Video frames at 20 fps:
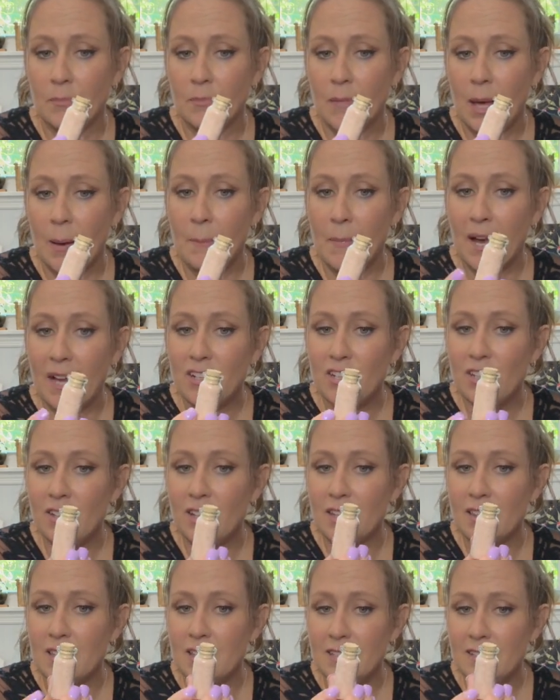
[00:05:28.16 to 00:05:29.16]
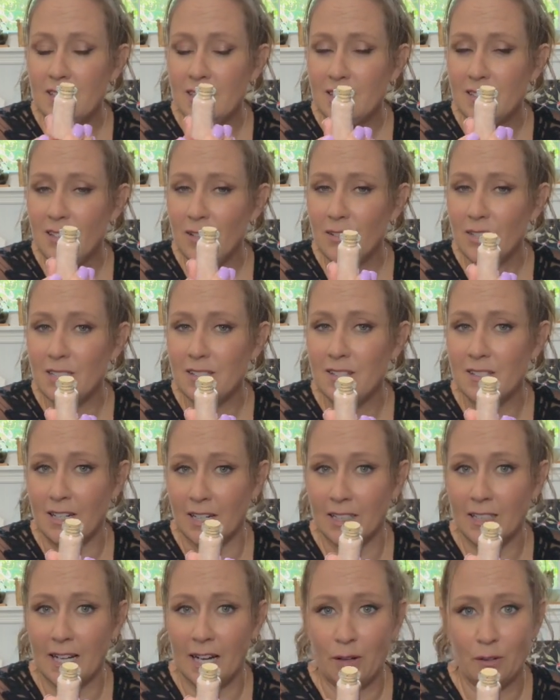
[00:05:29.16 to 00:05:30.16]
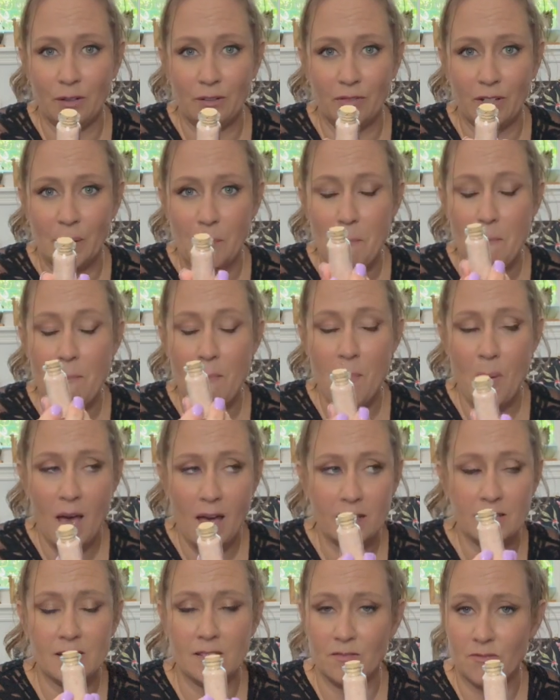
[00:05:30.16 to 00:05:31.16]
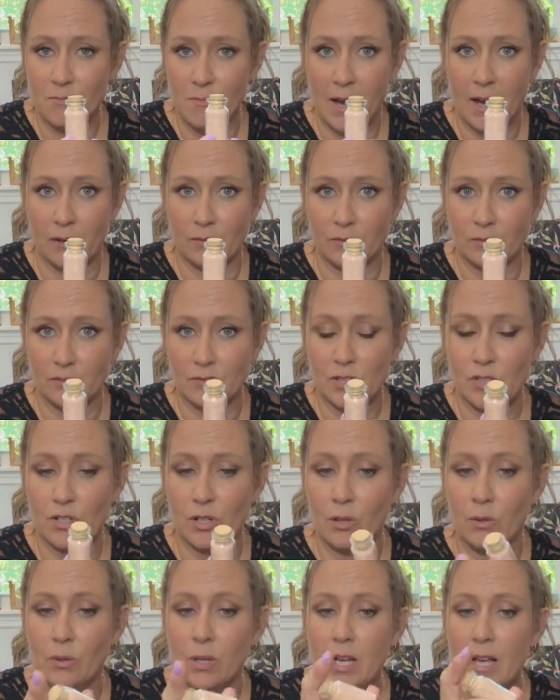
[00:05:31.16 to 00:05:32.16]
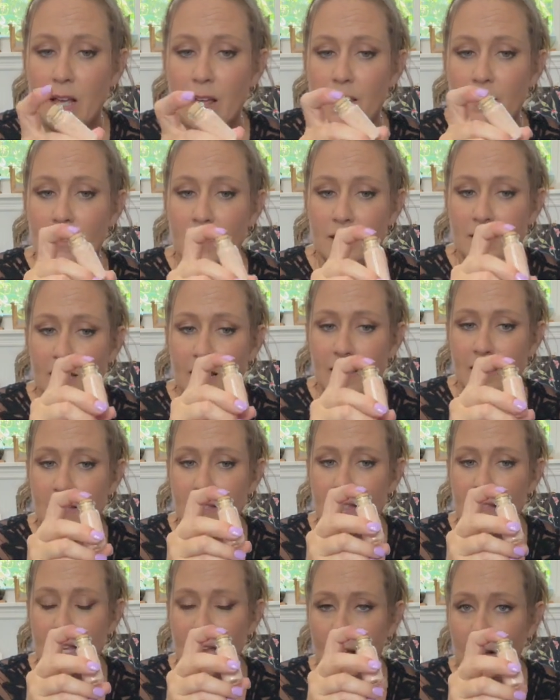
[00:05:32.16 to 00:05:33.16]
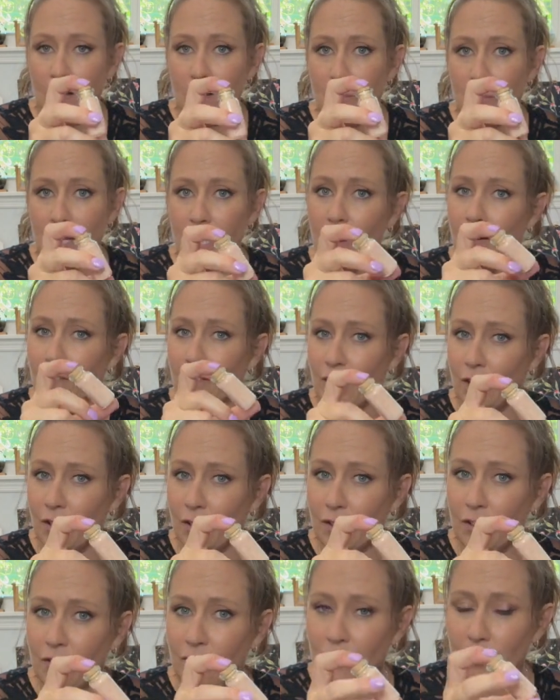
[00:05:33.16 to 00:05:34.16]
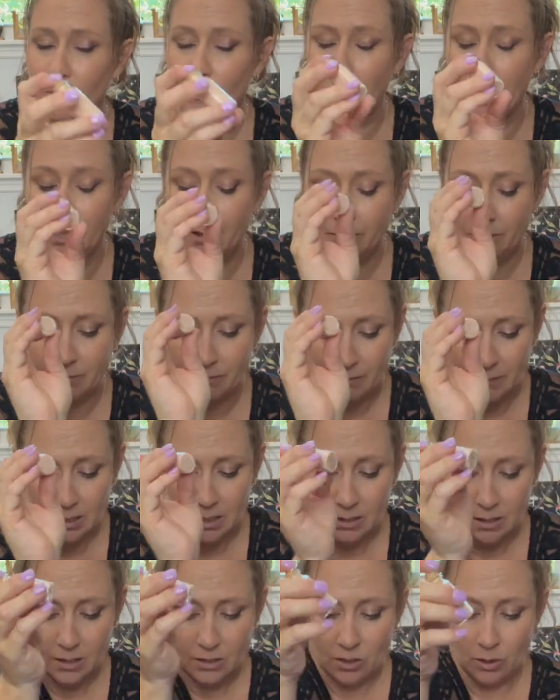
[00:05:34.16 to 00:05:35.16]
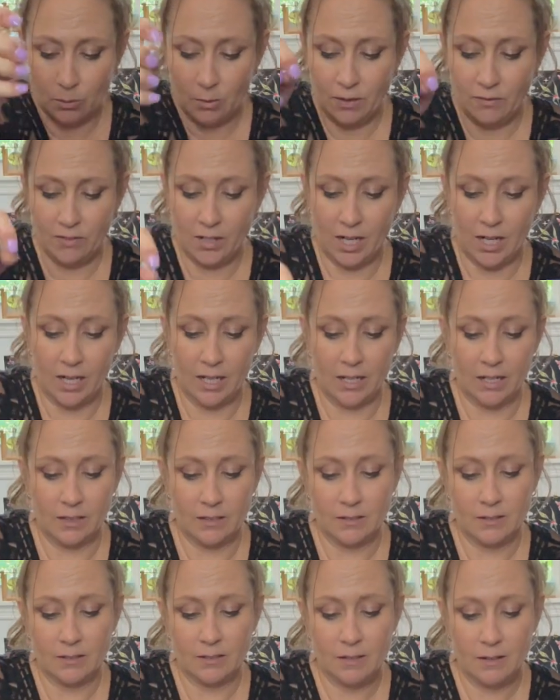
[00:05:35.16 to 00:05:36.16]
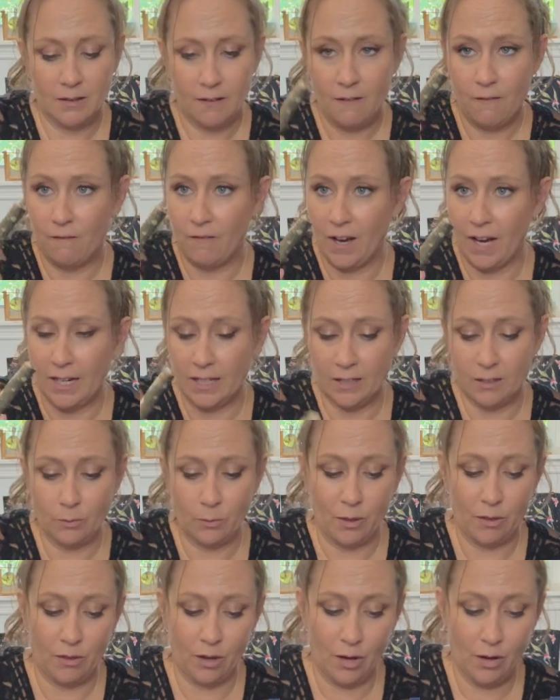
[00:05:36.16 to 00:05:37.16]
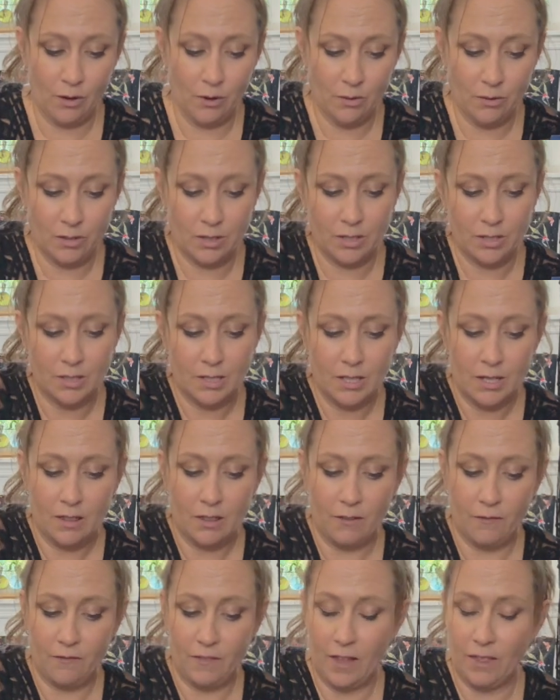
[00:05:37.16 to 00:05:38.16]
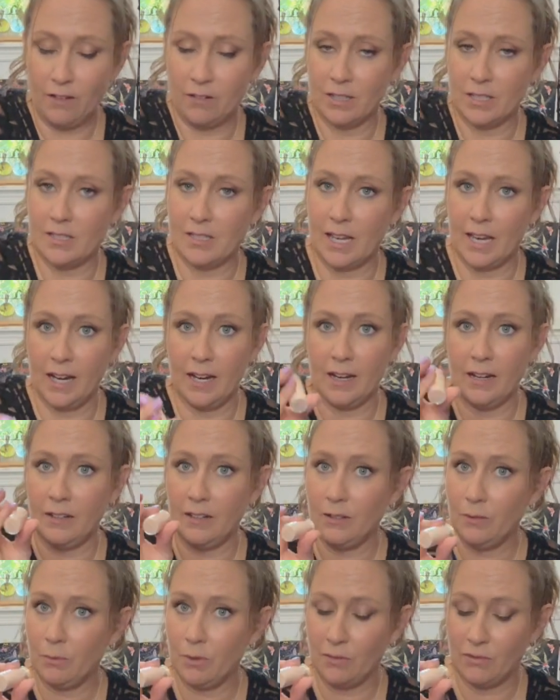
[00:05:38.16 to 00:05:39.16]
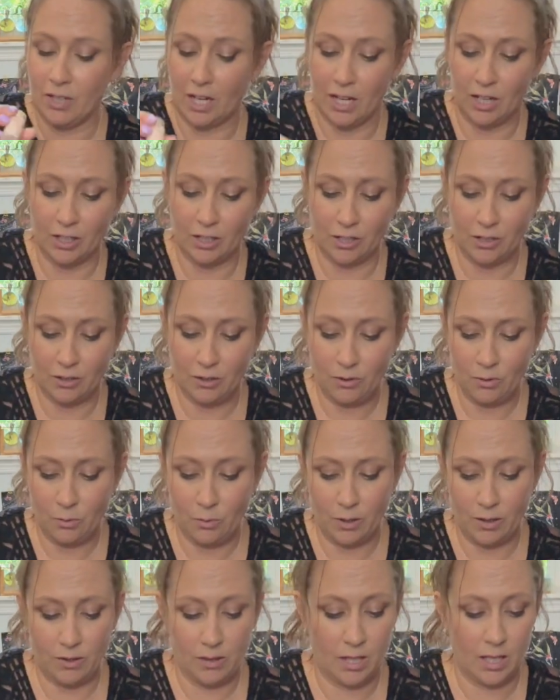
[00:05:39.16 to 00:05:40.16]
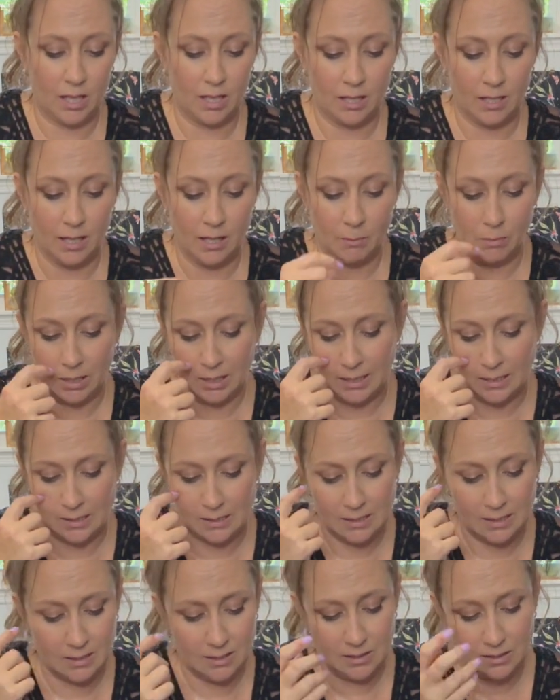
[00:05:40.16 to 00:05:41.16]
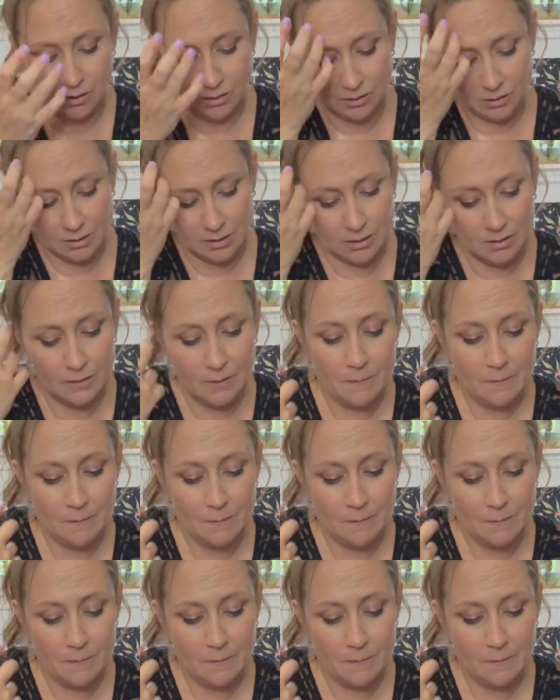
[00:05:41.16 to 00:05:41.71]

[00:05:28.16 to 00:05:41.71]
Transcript: Imagine that this sea salt is dug out of a massive mountain. So this has the element of earth for me. So we've got fire with oak, the feather is air, we've got earth with the Himalayan sea salt.